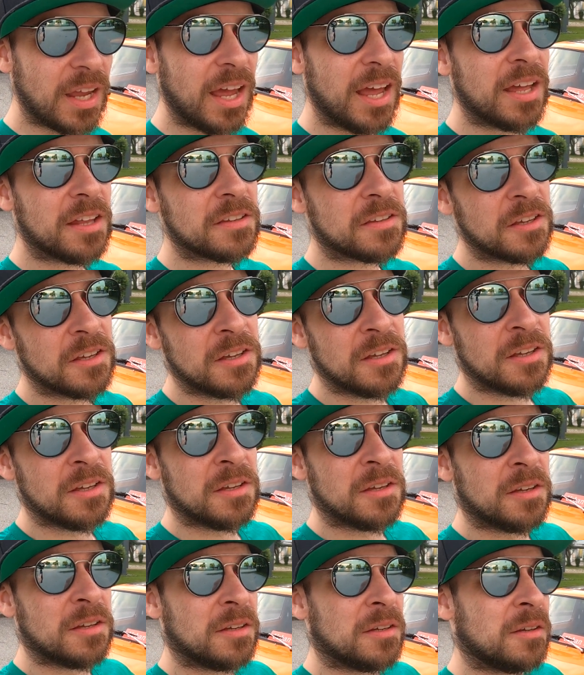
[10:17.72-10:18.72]
and
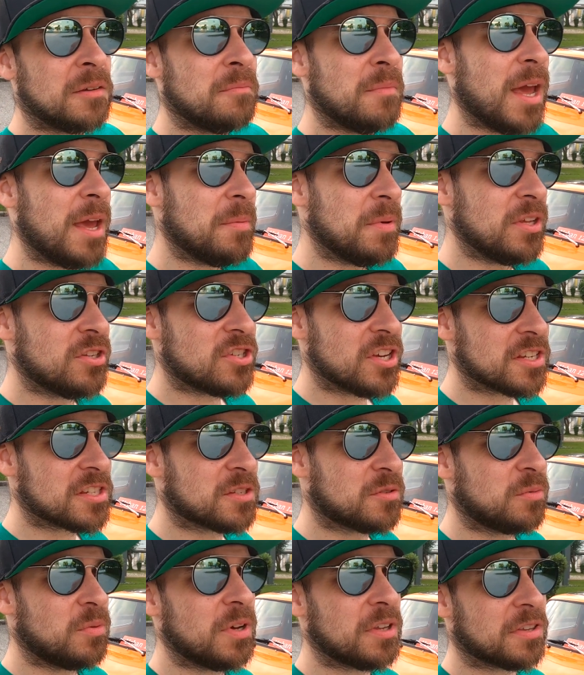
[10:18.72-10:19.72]
maybe
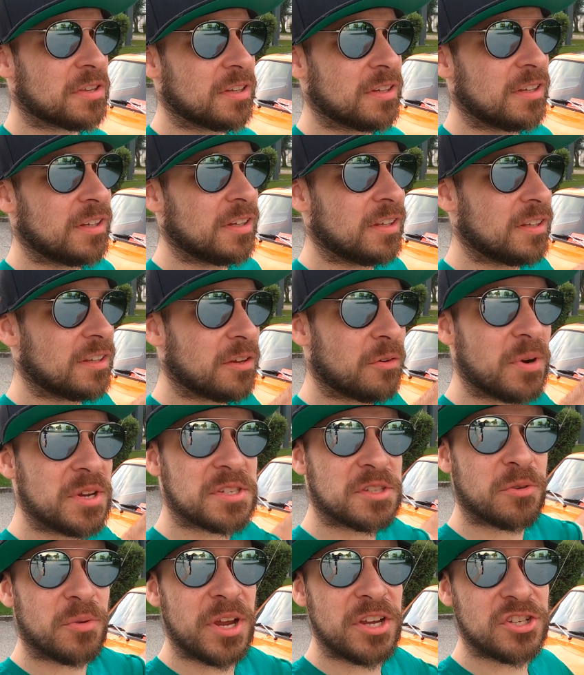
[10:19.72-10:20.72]
just with the
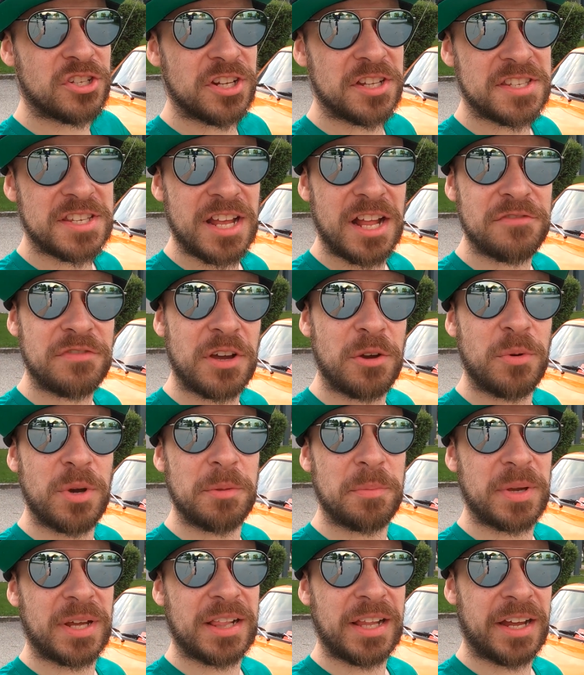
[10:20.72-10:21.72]
restoration itself I
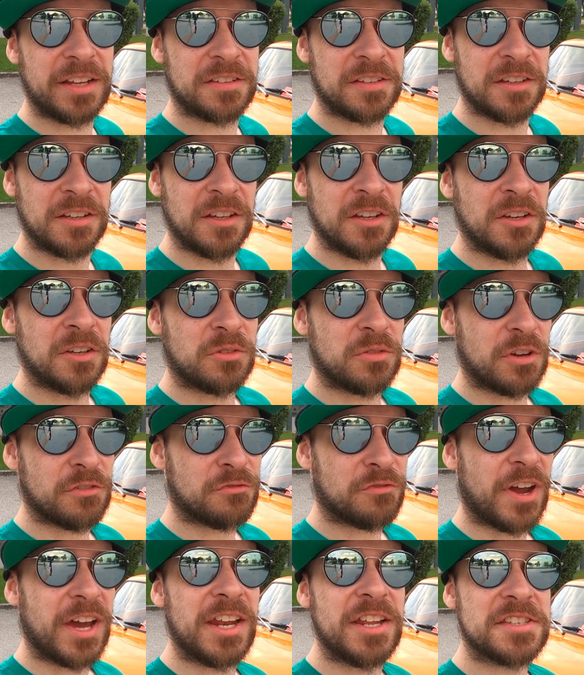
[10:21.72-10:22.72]
will be glad to
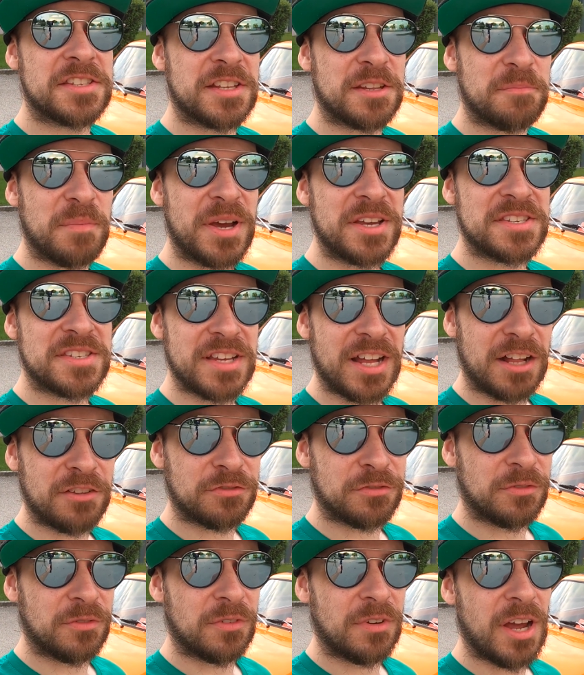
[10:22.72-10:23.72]
have financed it
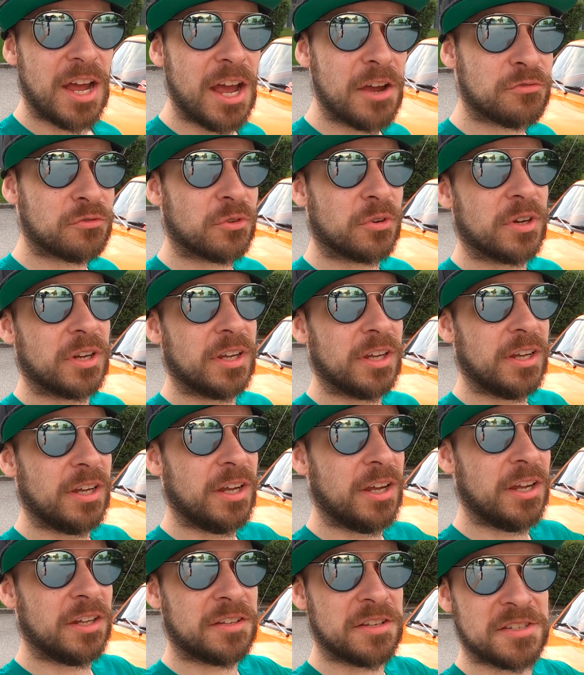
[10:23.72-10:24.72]
myself after
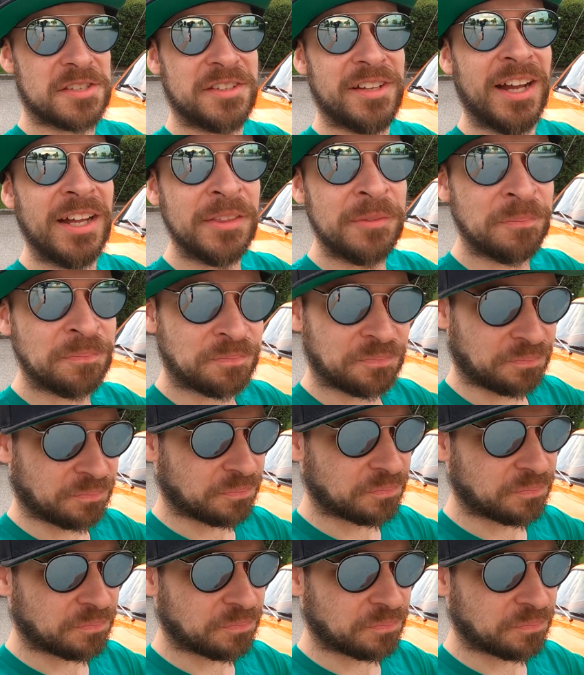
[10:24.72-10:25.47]
it is done.